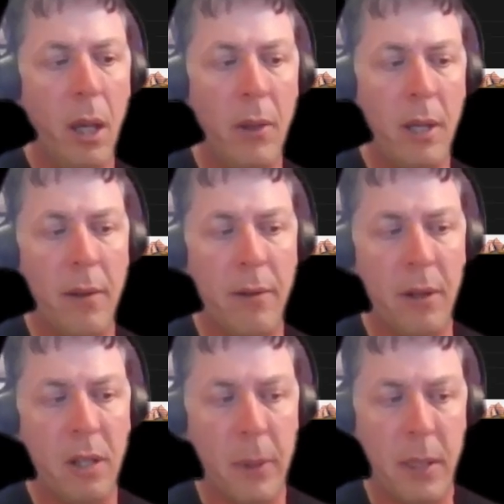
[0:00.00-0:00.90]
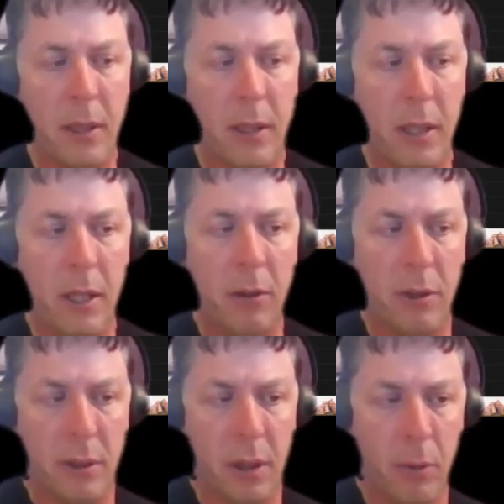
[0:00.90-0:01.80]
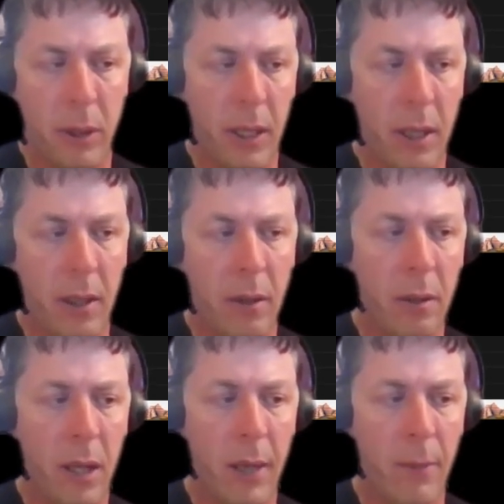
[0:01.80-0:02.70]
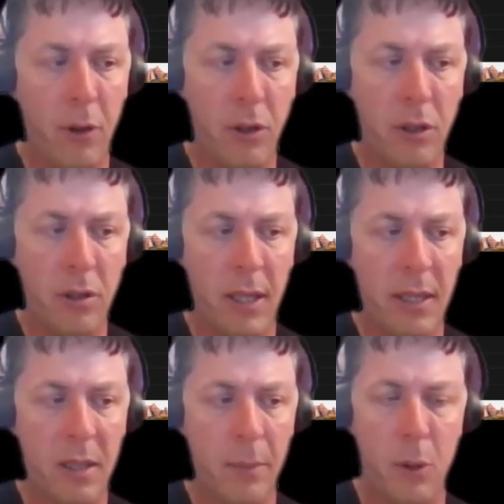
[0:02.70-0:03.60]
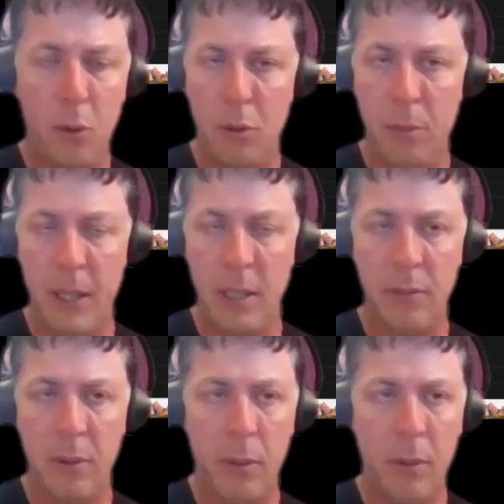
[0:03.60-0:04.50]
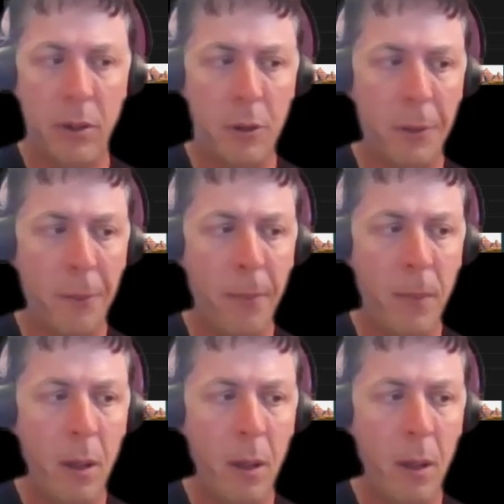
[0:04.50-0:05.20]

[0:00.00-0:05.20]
And the other thing that's been done here is that we are able to select the model based on what we want to do.